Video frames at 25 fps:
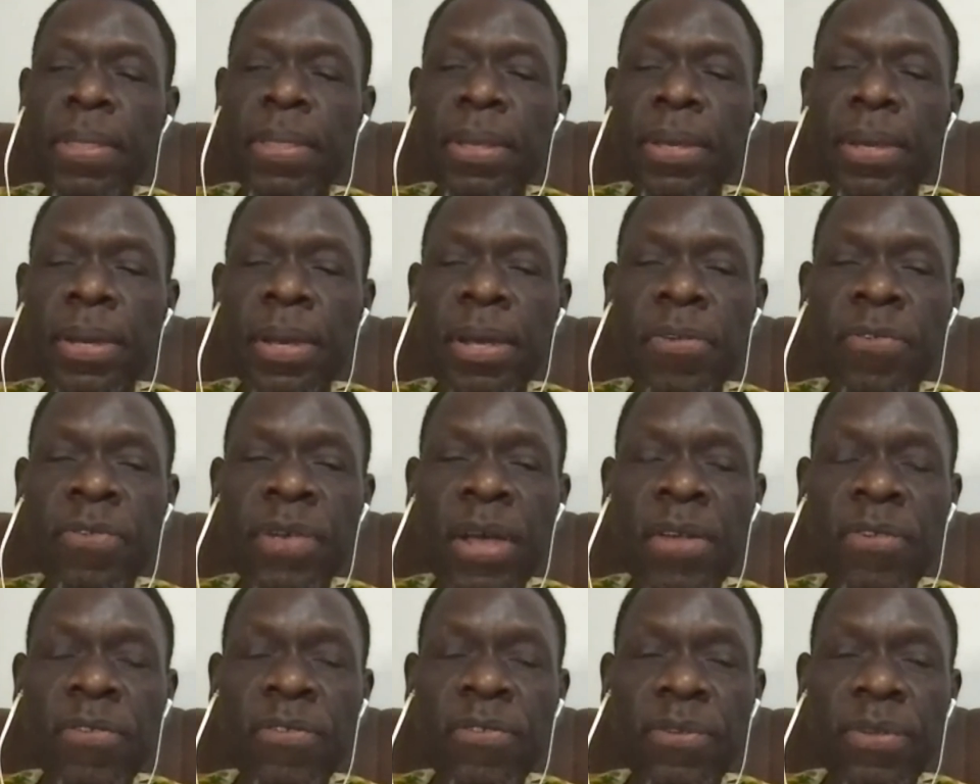he
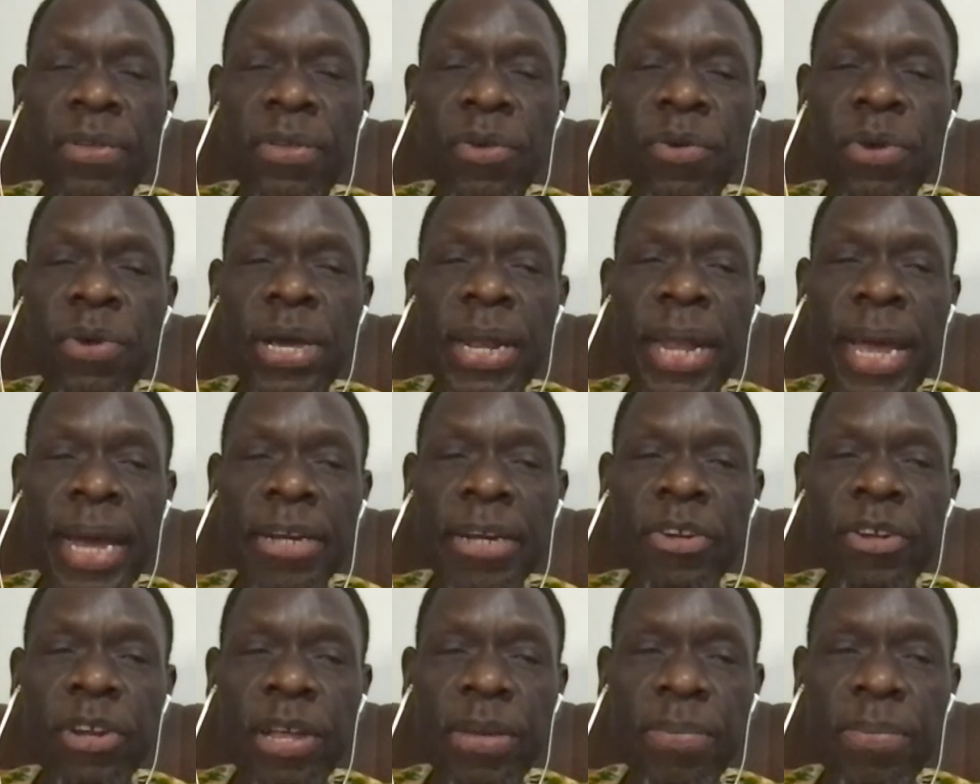says, you can
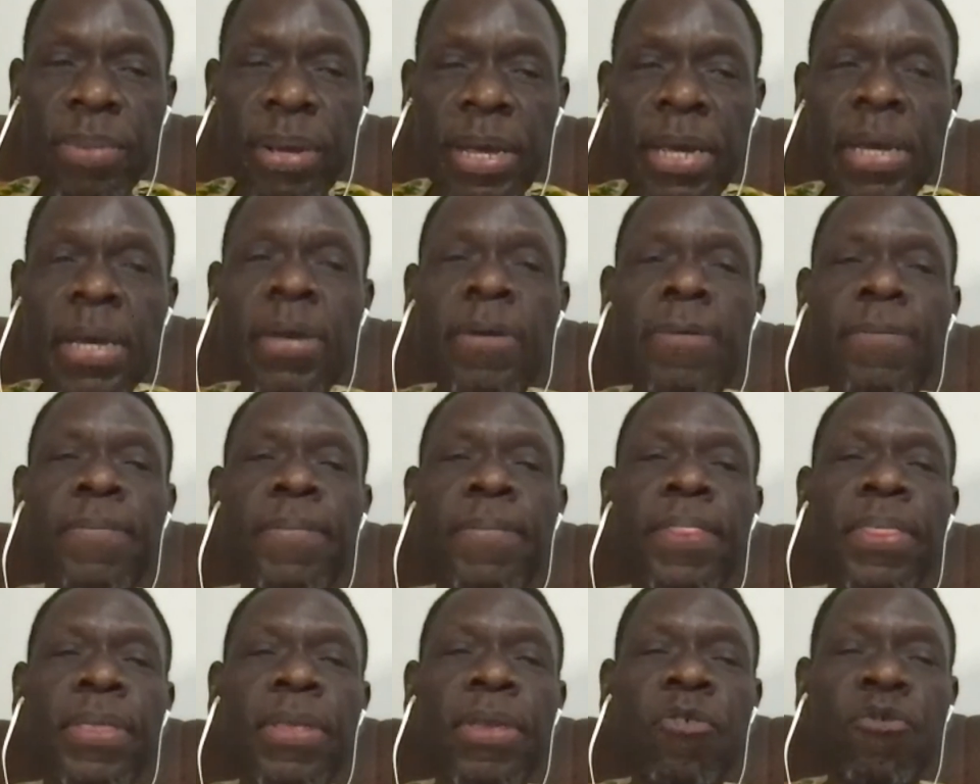actually be
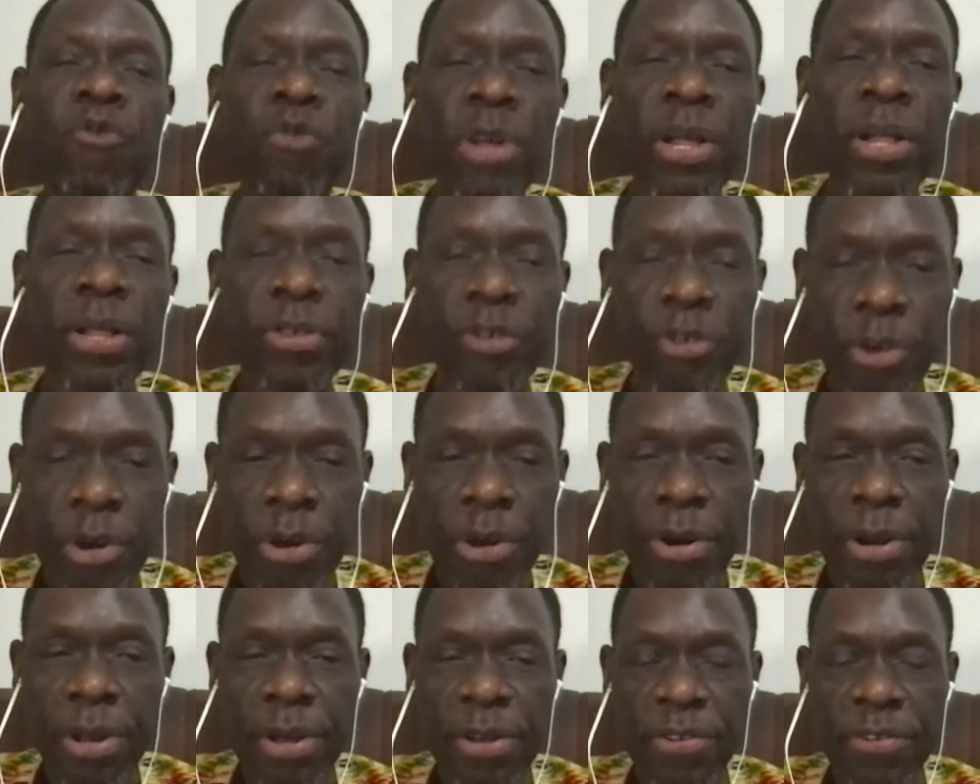real
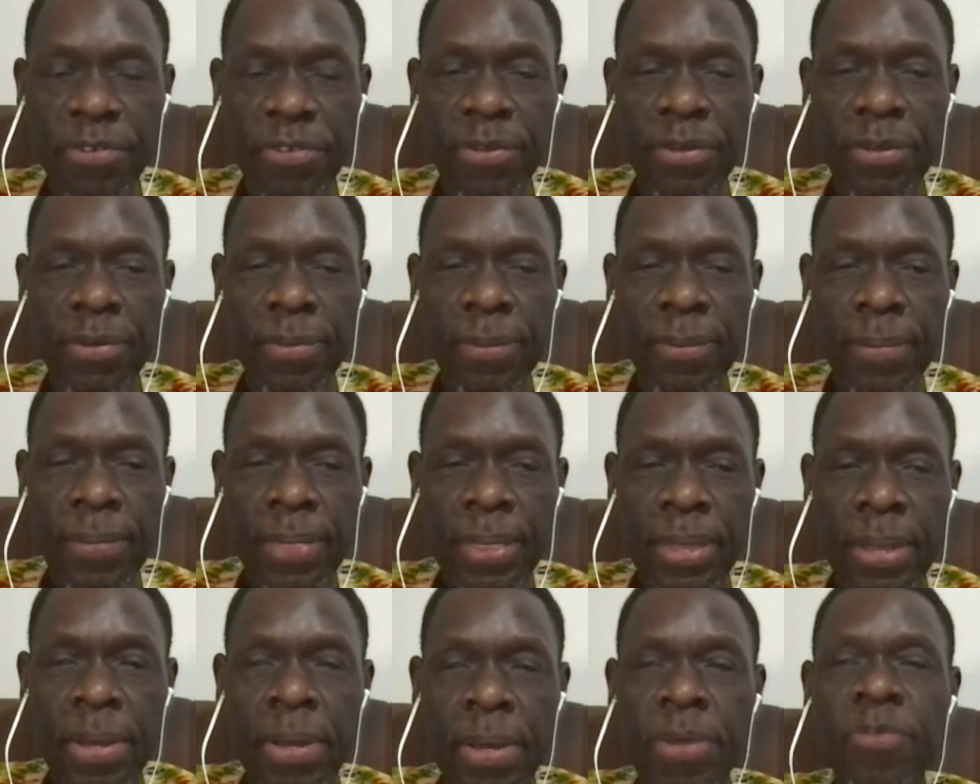journalists.
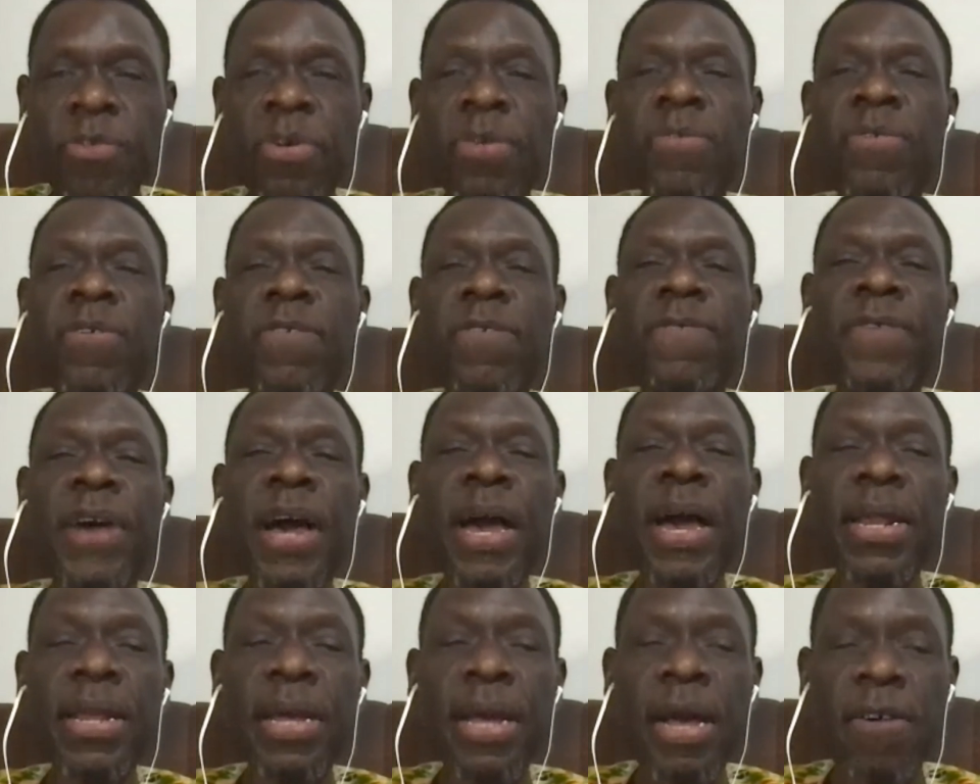So if you
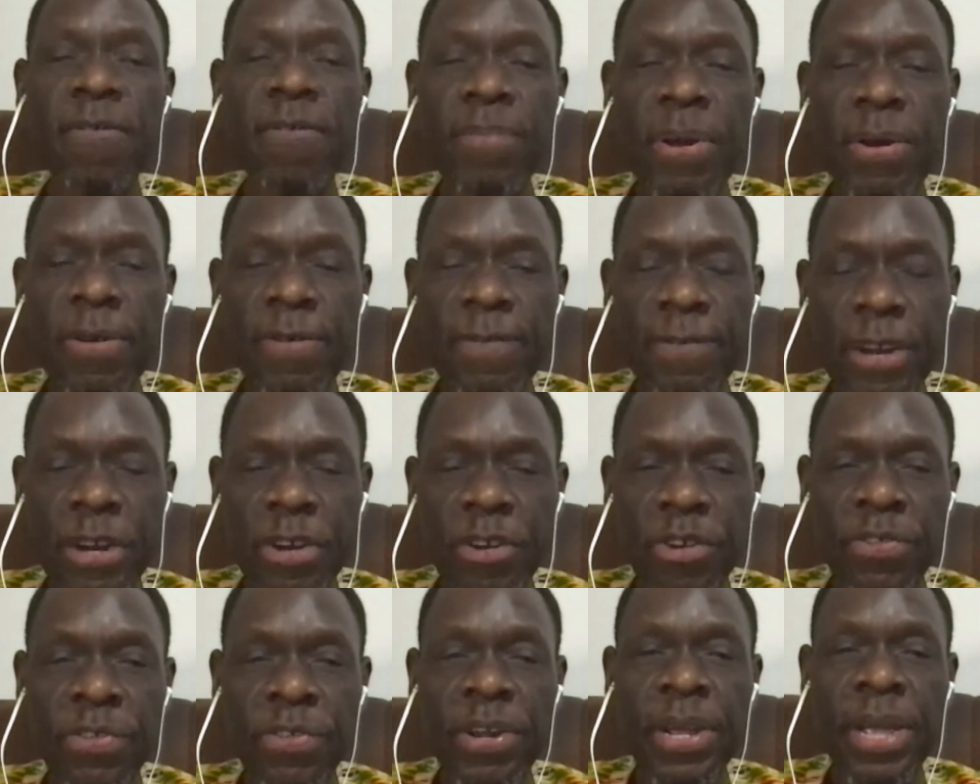find government
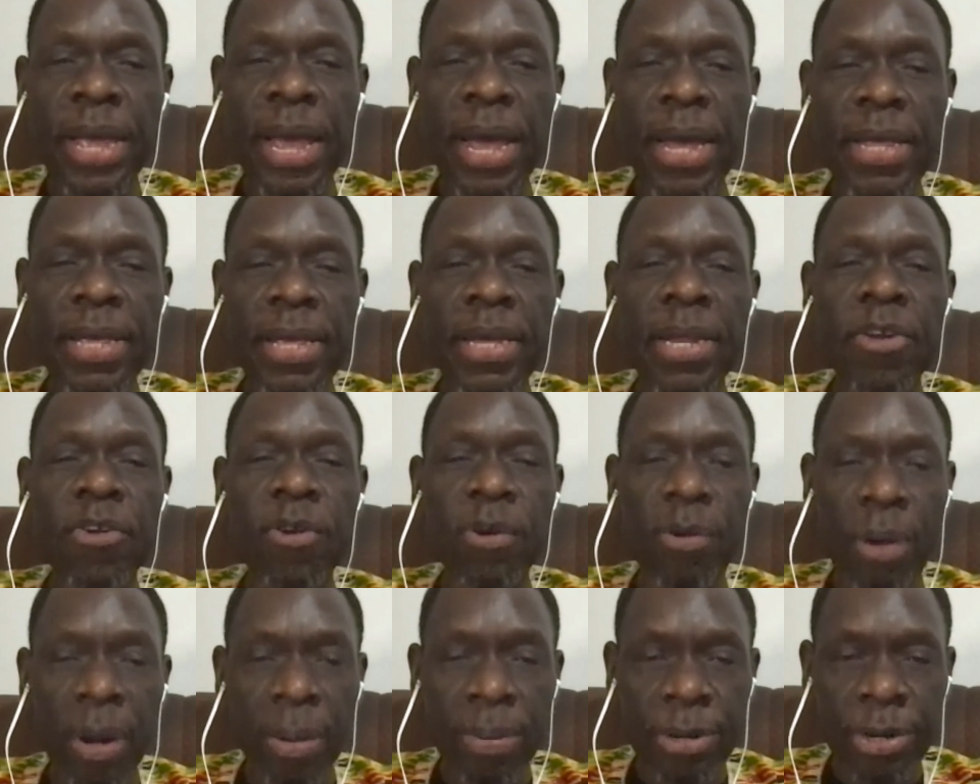officials engaging in
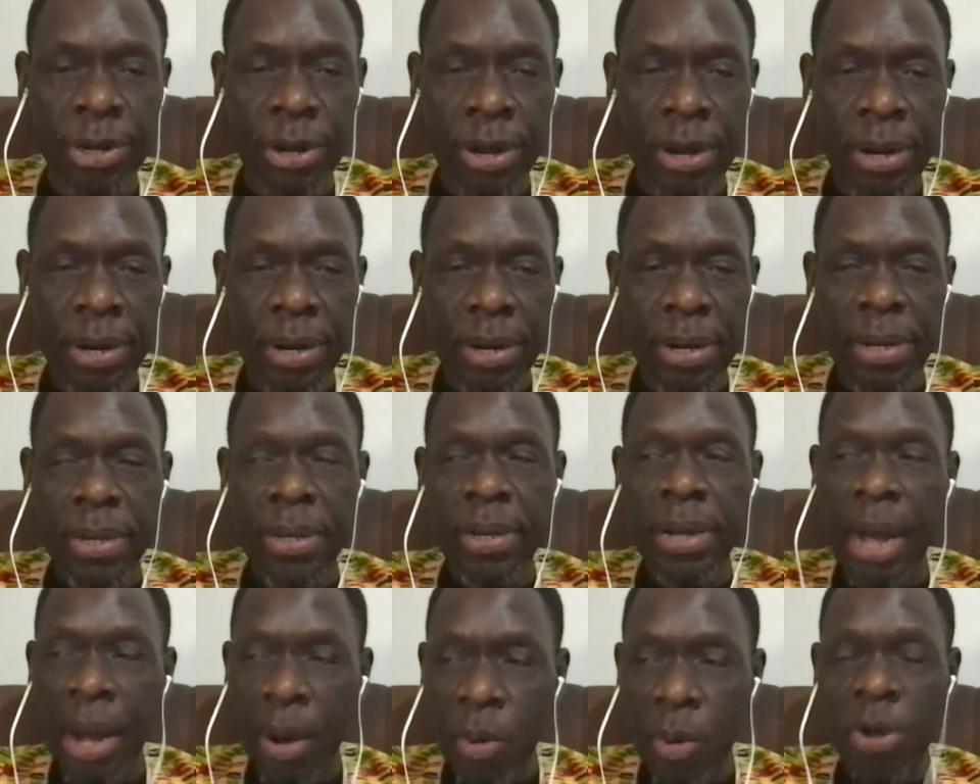corruption,
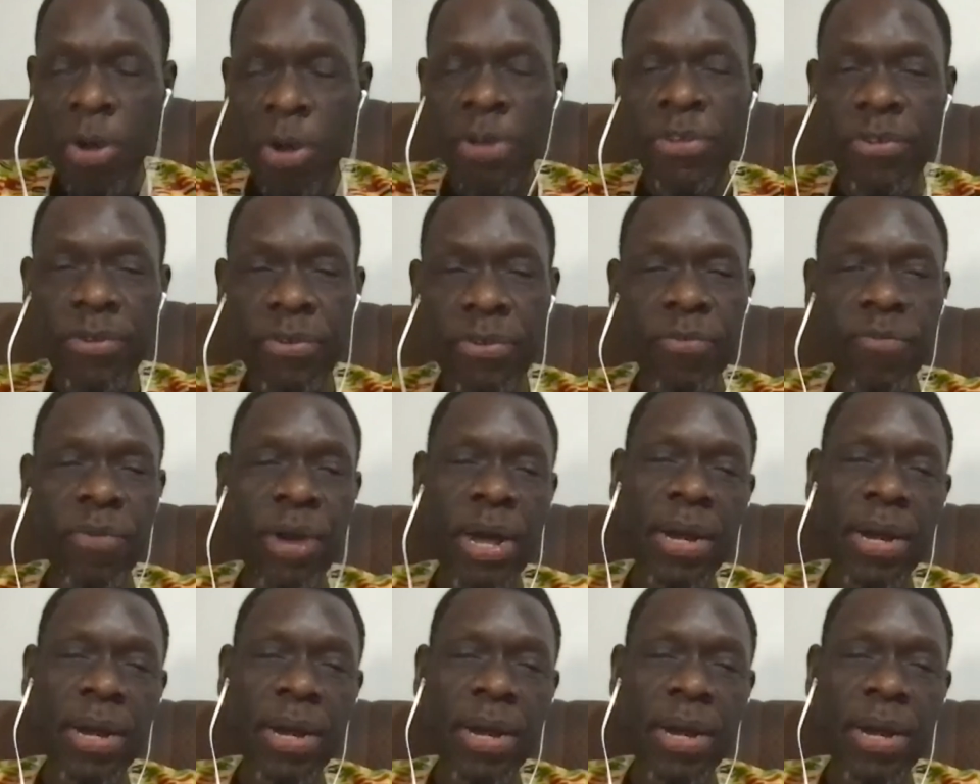I want you to write